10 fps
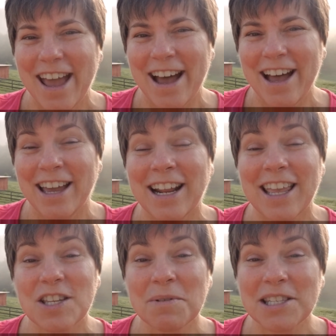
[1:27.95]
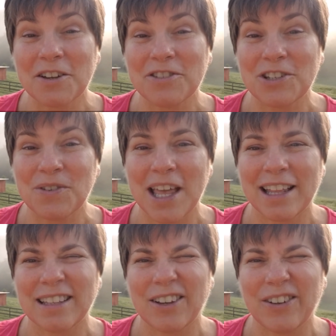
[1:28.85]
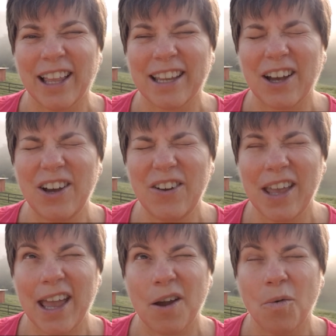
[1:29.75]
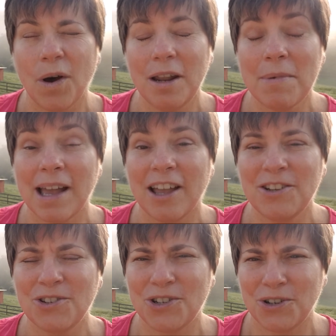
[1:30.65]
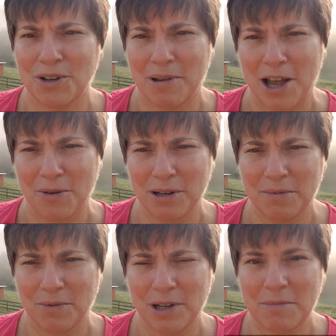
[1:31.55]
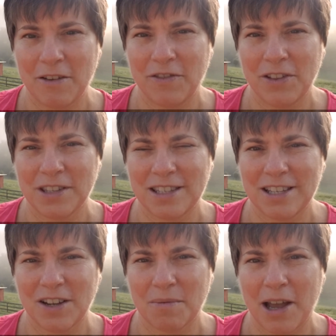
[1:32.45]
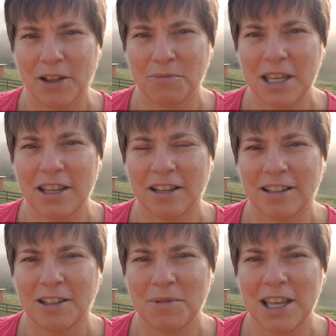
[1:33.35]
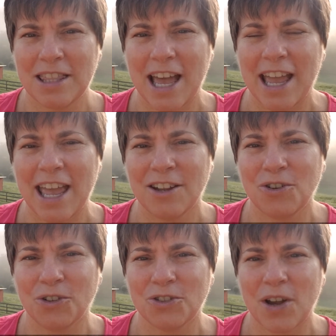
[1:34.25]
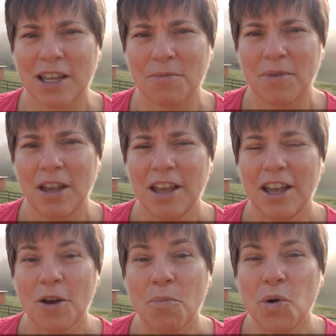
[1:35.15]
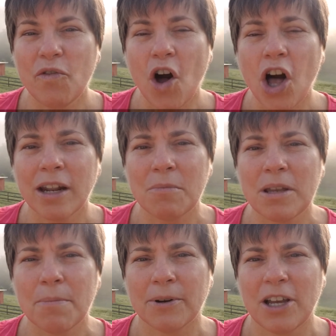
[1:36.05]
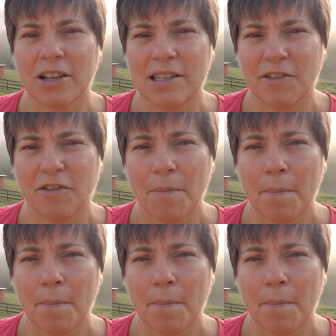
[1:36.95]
And I catch myself doing that and go like, okay, what am I unsure about? What am I feeling stuck about? Let me get that handled so I can move on and be productive.